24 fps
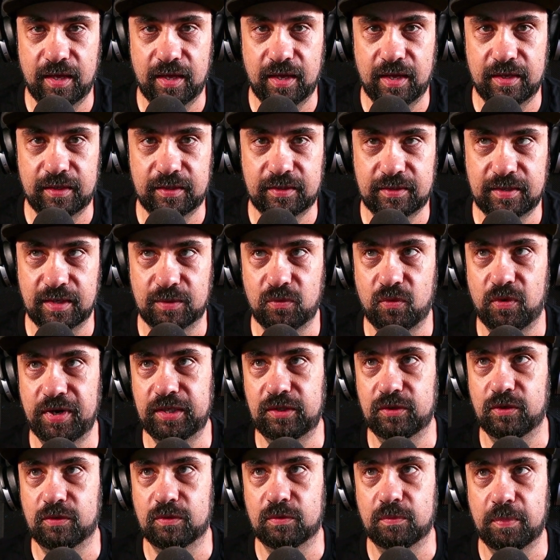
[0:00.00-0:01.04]
some way
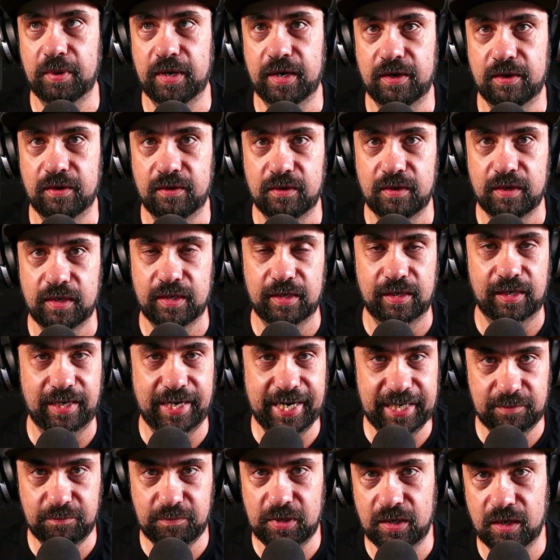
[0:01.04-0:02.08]
to compare,
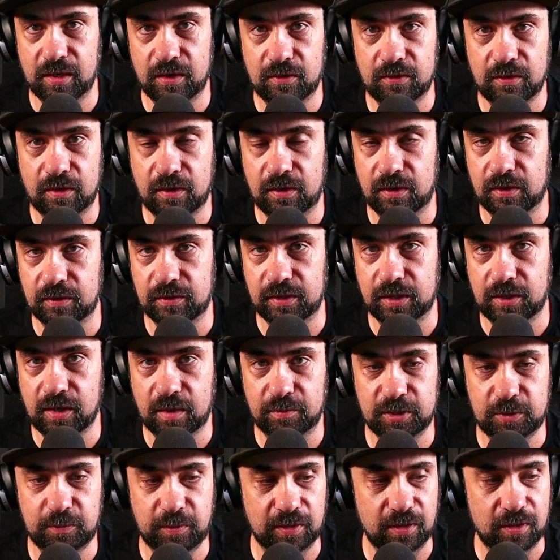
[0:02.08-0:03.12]
let me know on the
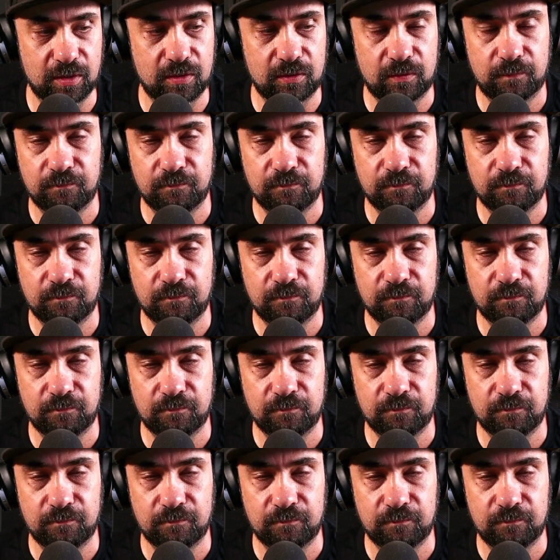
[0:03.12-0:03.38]
comments below